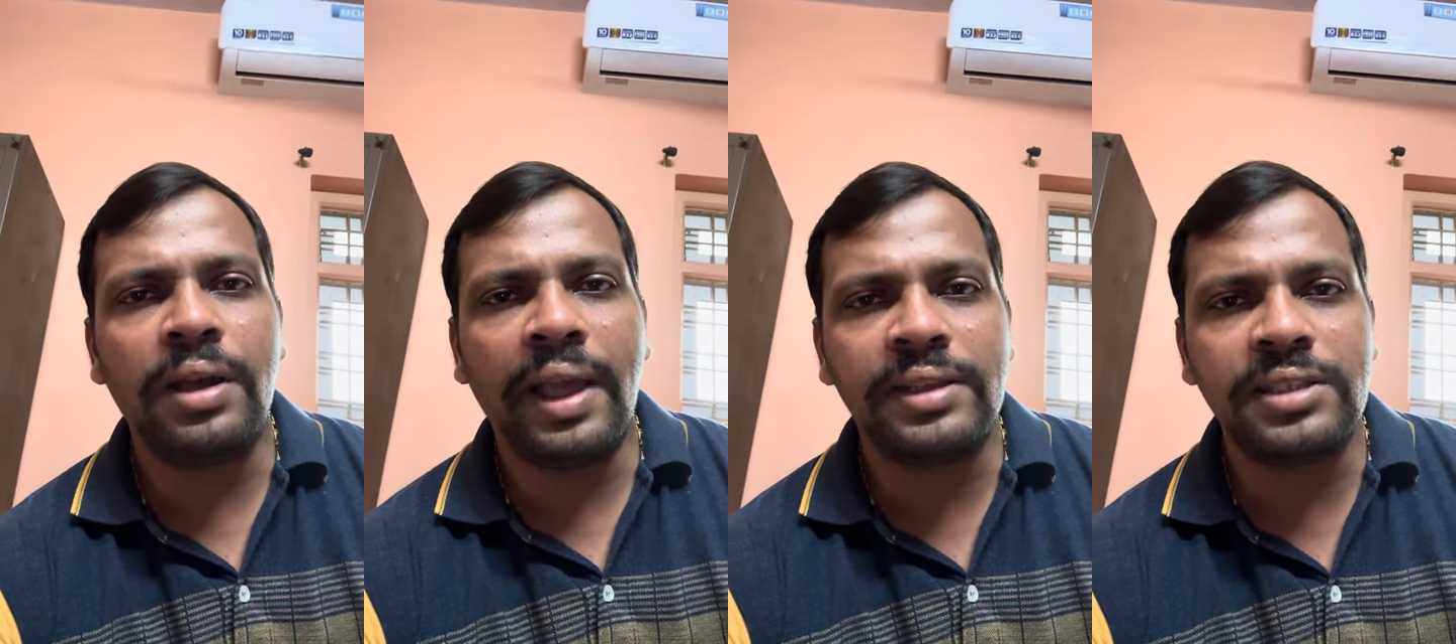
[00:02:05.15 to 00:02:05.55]

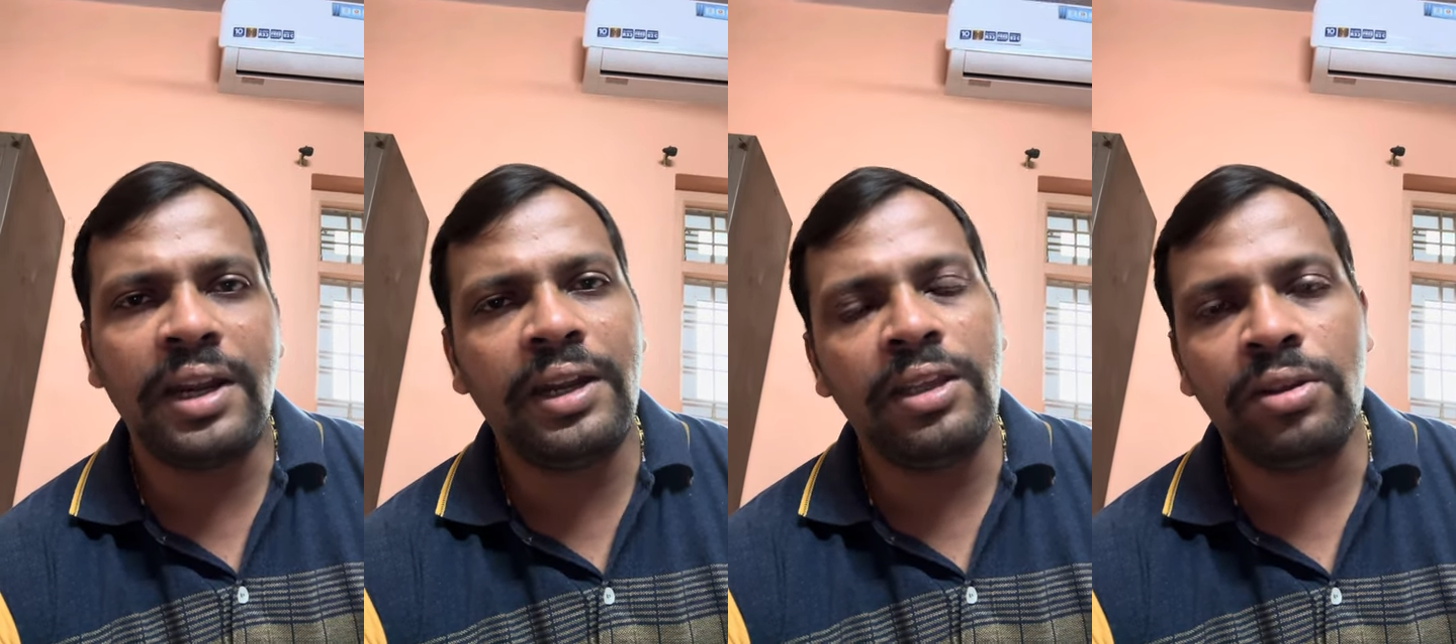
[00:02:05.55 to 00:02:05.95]

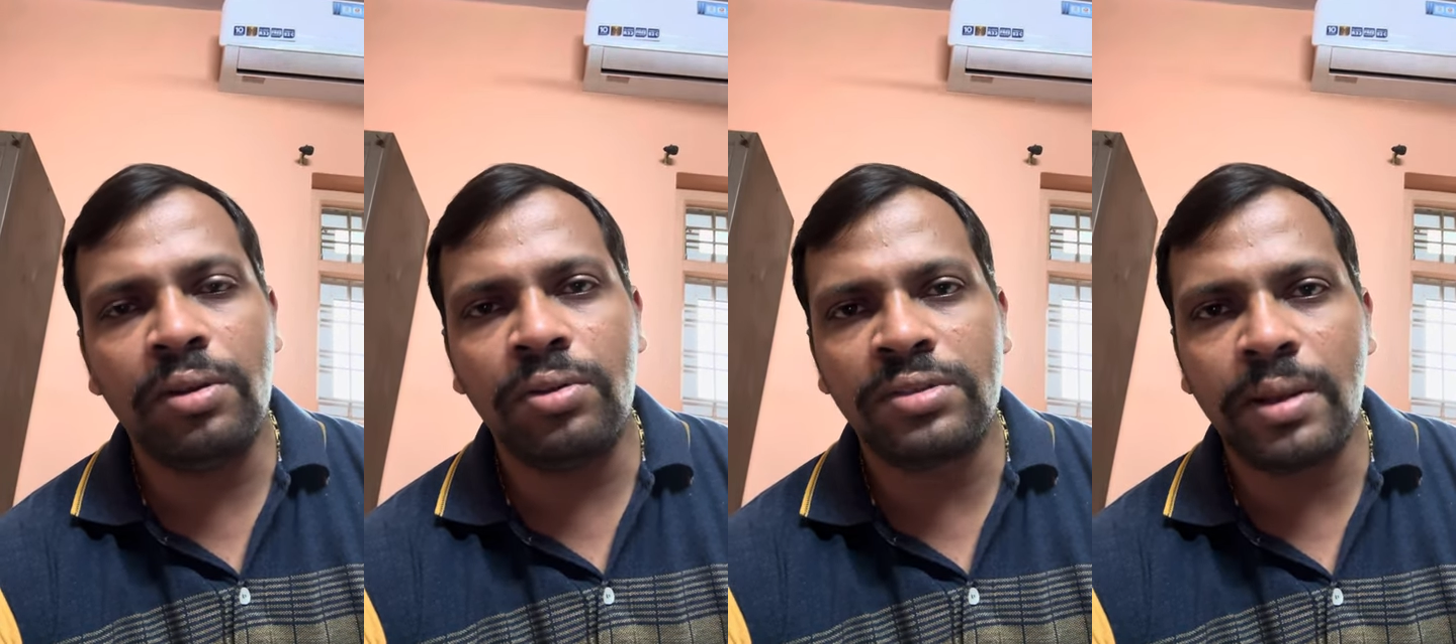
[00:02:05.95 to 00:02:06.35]
anxiety,
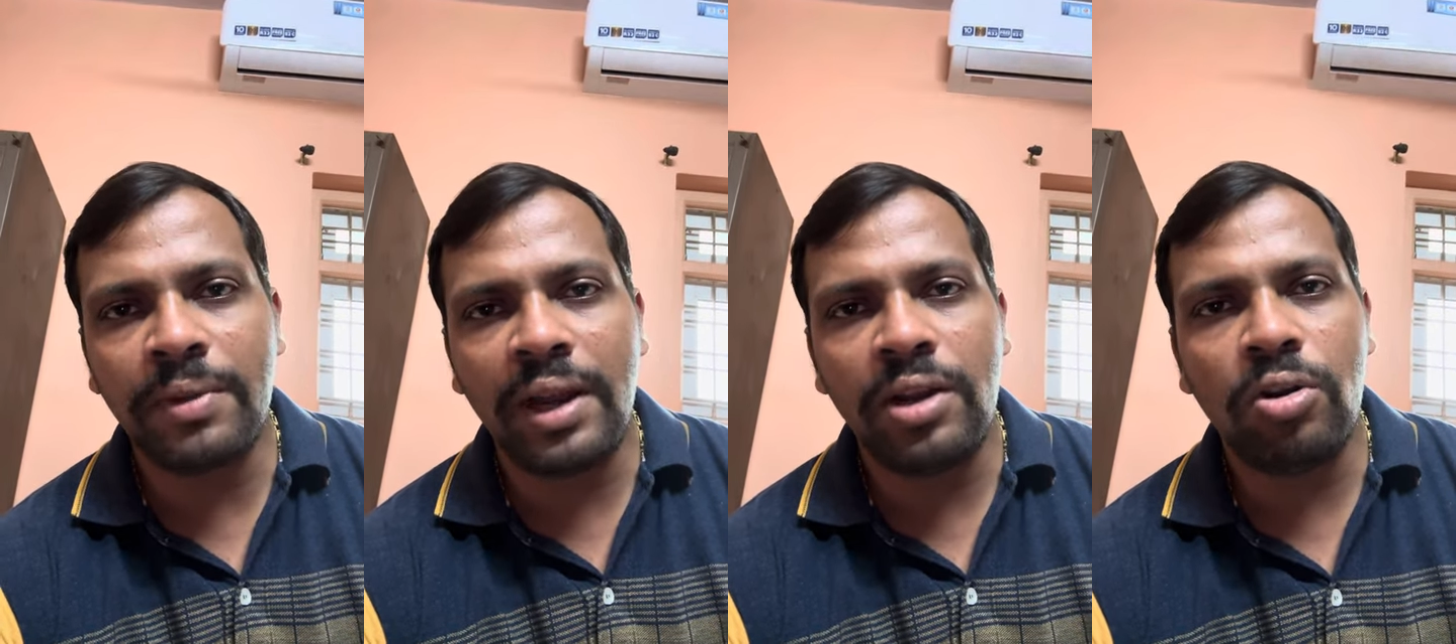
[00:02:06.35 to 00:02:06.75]
some
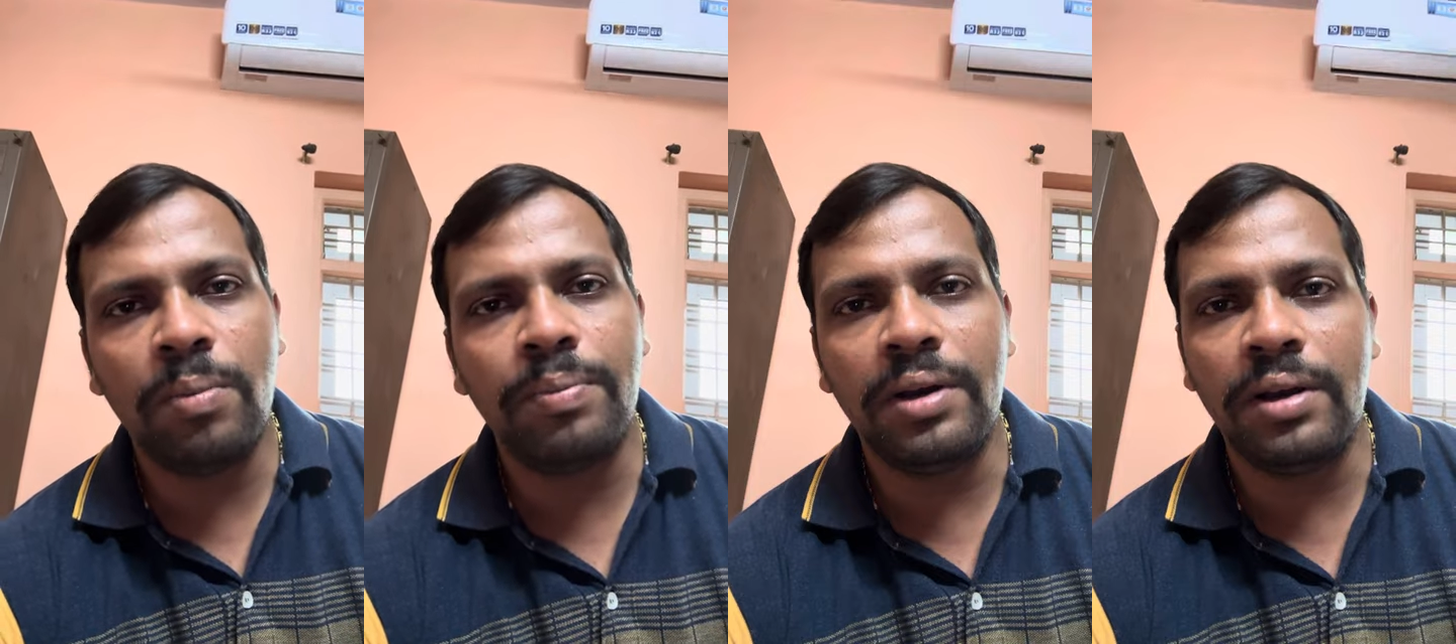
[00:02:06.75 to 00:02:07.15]
kind of